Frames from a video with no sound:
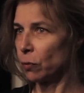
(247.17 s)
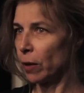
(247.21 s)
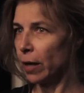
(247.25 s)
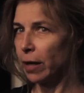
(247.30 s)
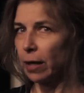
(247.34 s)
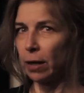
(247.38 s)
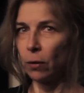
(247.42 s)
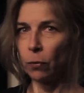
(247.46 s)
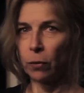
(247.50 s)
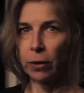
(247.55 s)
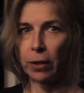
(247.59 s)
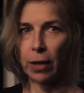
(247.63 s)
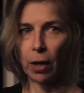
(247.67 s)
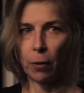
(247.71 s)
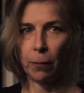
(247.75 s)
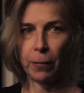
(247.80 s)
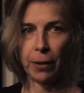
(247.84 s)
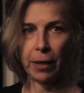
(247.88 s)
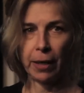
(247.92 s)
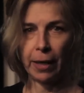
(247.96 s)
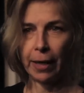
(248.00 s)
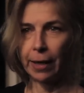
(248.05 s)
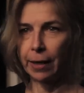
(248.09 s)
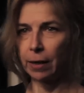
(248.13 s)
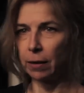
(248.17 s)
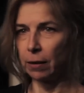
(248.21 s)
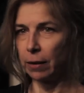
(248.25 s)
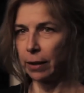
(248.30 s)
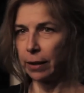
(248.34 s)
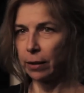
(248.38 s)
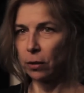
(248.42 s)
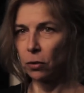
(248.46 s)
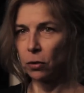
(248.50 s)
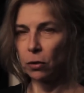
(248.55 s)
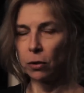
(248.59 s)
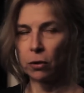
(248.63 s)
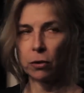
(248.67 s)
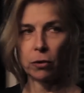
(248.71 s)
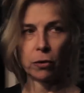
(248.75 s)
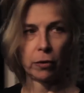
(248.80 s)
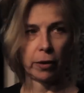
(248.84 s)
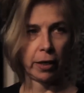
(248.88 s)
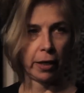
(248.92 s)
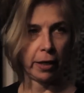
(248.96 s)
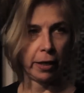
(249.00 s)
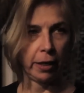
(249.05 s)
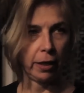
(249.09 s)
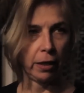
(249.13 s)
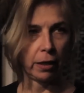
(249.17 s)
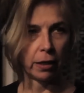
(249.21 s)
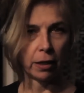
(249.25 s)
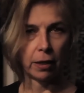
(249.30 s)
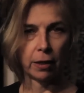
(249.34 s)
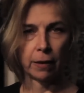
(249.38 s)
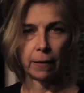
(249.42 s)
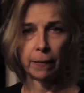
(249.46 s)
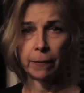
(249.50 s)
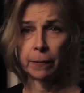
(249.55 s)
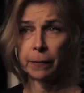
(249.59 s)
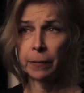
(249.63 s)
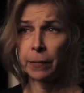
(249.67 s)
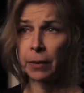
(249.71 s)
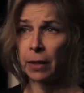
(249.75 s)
read it without being analytical or anything.